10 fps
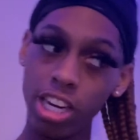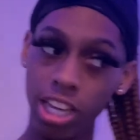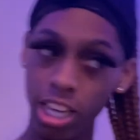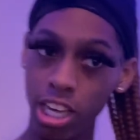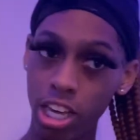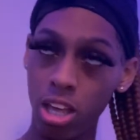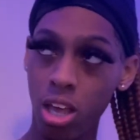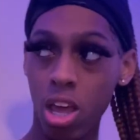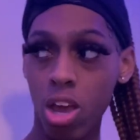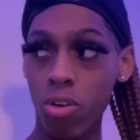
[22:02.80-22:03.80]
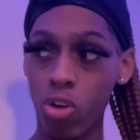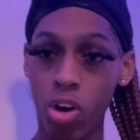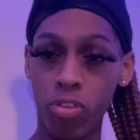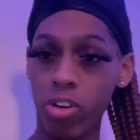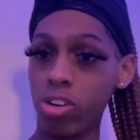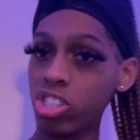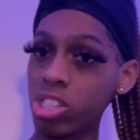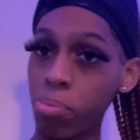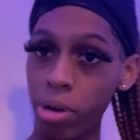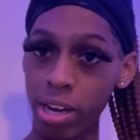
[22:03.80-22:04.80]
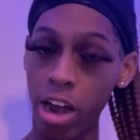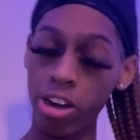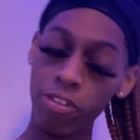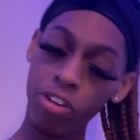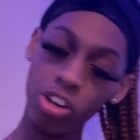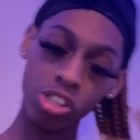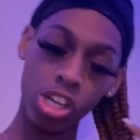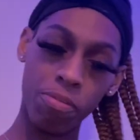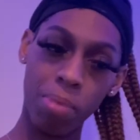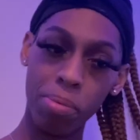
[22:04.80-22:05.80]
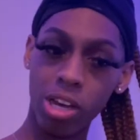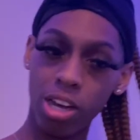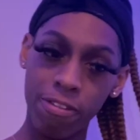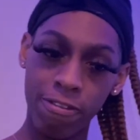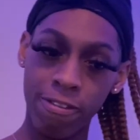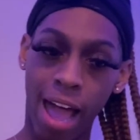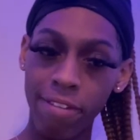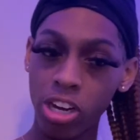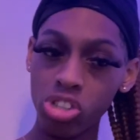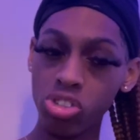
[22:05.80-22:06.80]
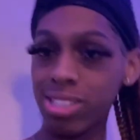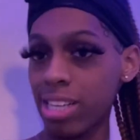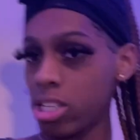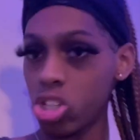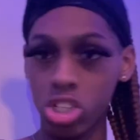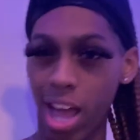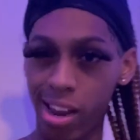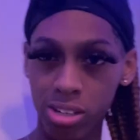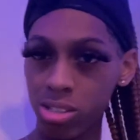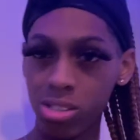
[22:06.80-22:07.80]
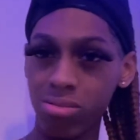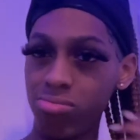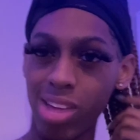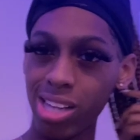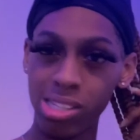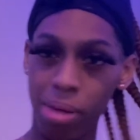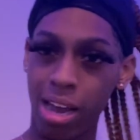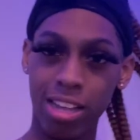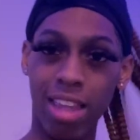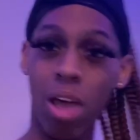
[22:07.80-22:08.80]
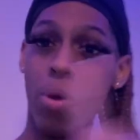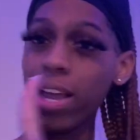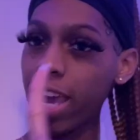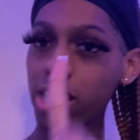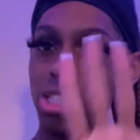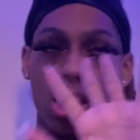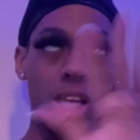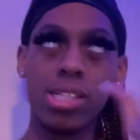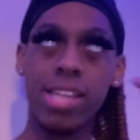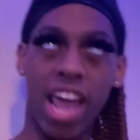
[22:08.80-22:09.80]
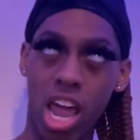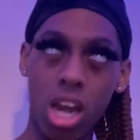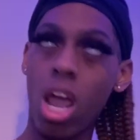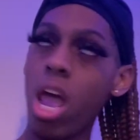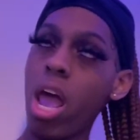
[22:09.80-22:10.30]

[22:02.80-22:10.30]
need for for just to bring down there for yourself maybe a good 500 600 dollars that's about it that 1k shit is dead